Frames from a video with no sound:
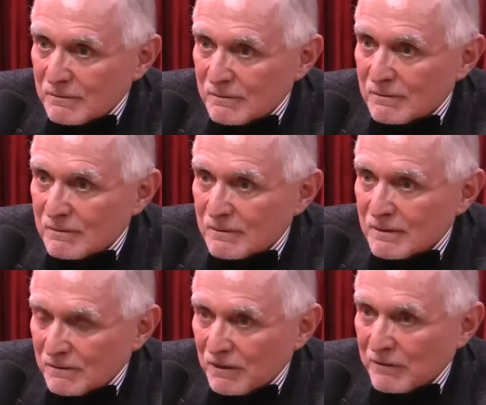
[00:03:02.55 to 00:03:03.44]

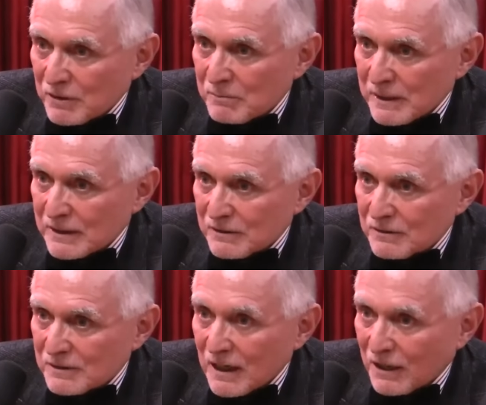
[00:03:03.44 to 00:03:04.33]
Okay. 500 million
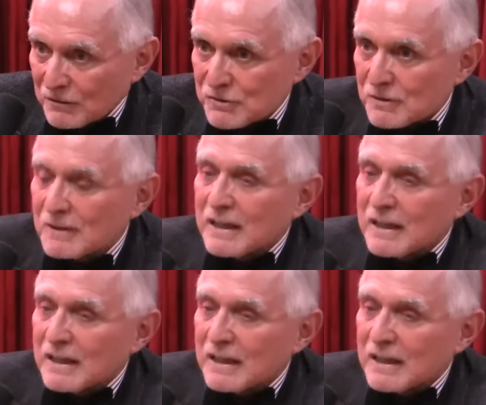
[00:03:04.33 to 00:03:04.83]
dollars.